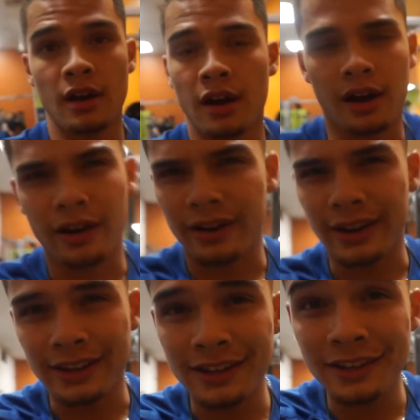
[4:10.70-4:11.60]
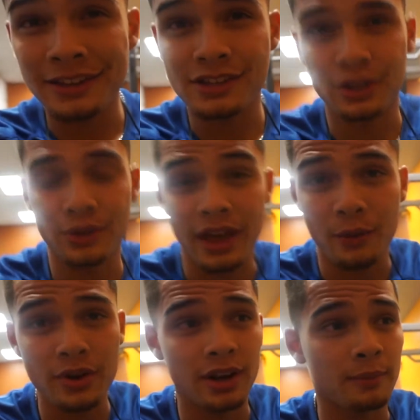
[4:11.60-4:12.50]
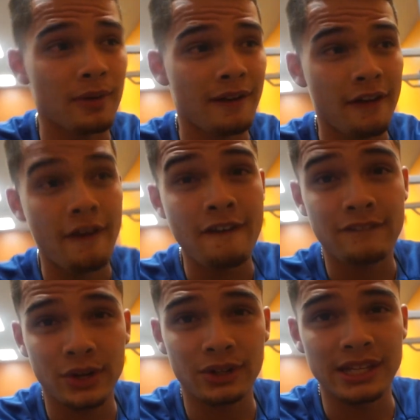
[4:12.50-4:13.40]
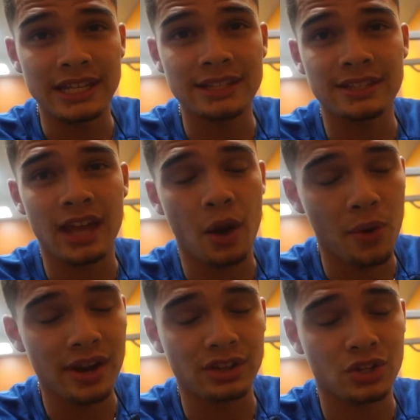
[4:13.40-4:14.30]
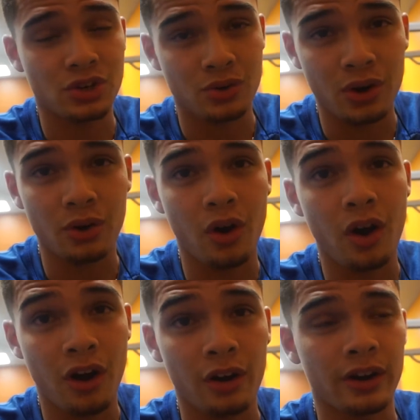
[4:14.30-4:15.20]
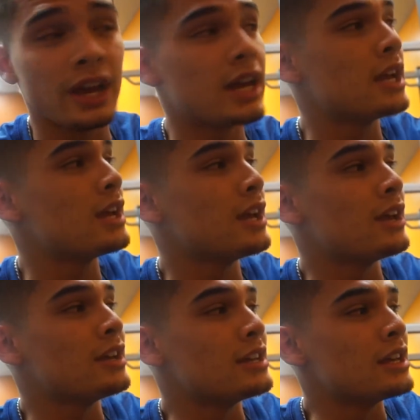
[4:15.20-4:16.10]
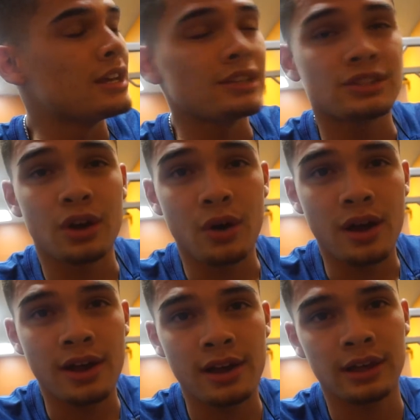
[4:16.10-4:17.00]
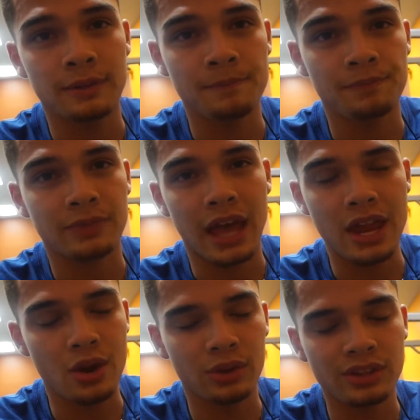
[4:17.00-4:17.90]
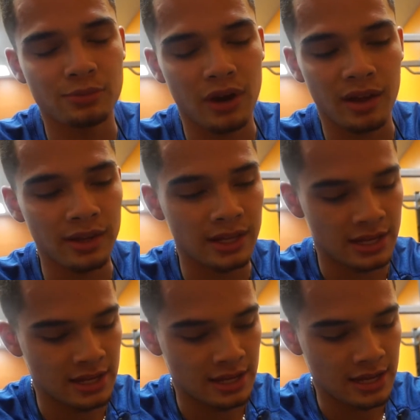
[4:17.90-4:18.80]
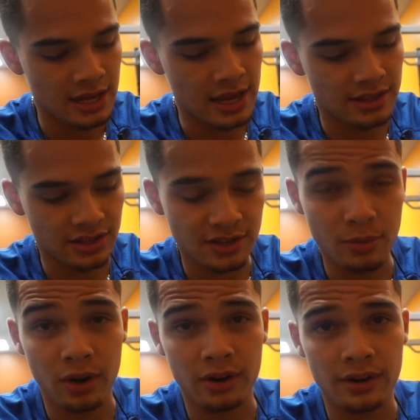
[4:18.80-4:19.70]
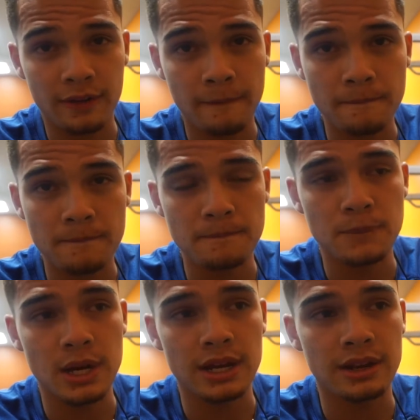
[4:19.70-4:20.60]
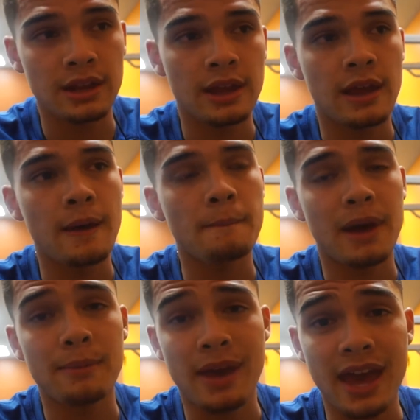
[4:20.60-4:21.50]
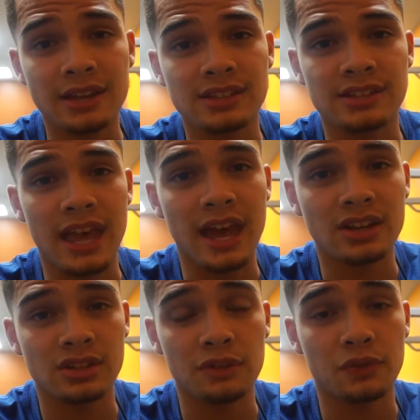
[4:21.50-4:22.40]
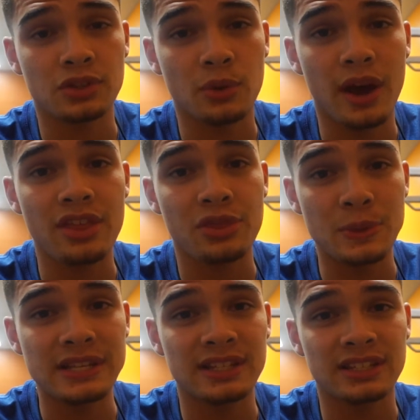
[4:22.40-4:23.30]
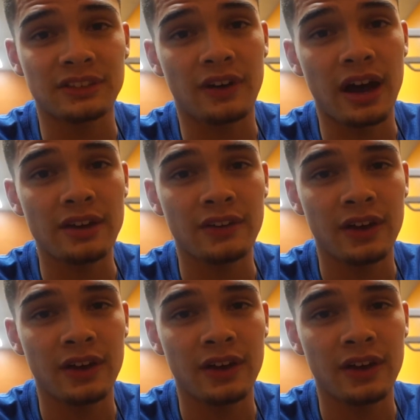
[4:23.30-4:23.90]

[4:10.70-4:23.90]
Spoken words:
Alrighty, so that went up fairly easy. I want to struggle hard. So I know this probably isn't smart, but my max is actually for squat 365.